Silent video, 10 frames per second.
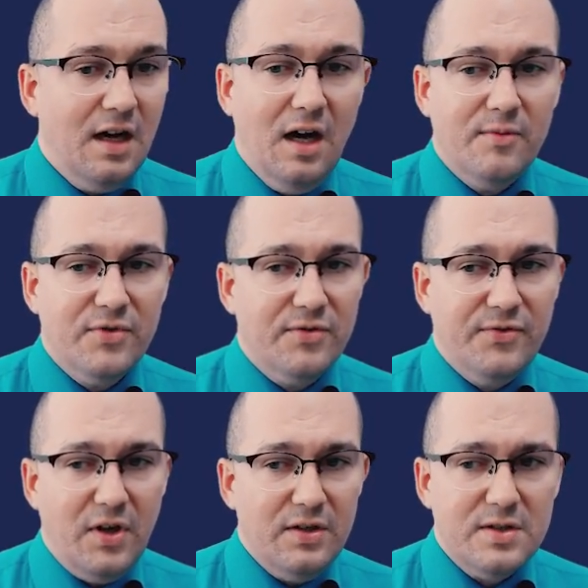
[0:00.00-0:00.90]
For
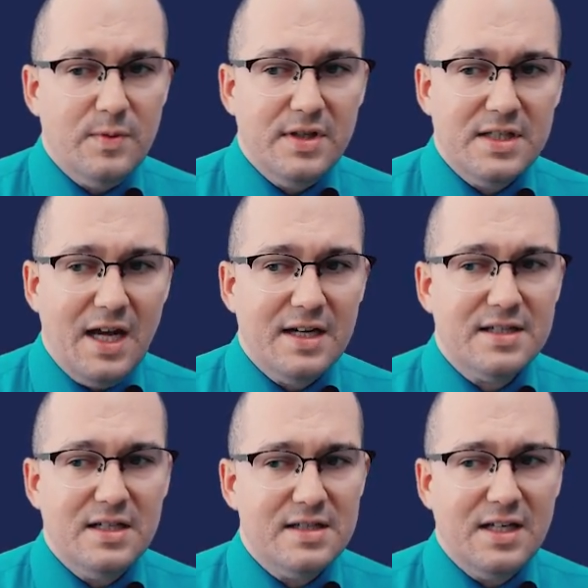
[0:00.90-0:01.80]
false, well, the text
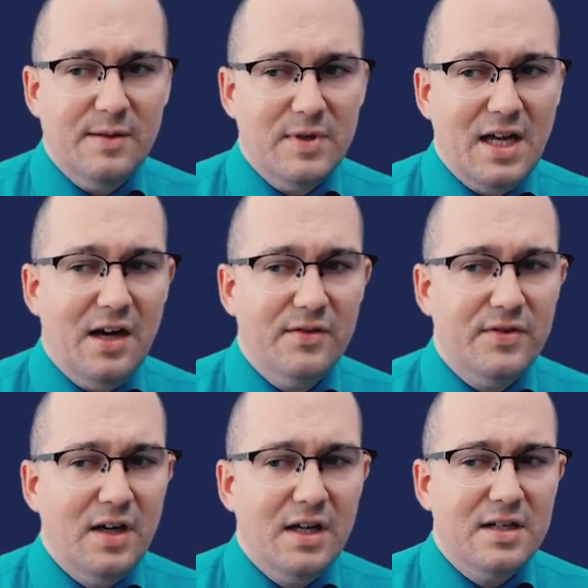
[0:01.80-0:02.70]
and statement have
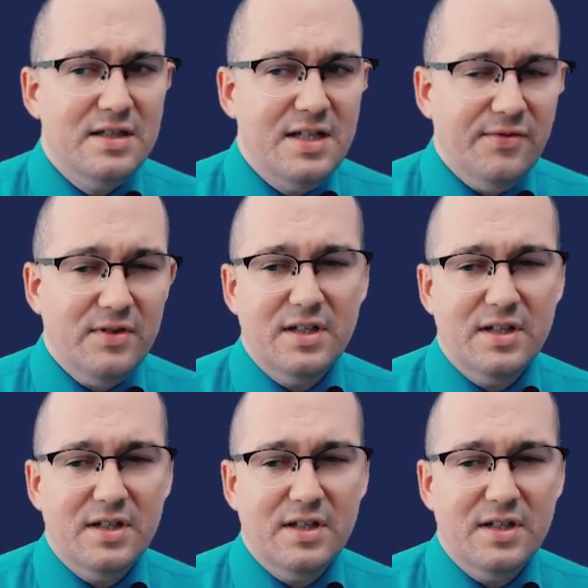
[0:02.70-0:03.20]
different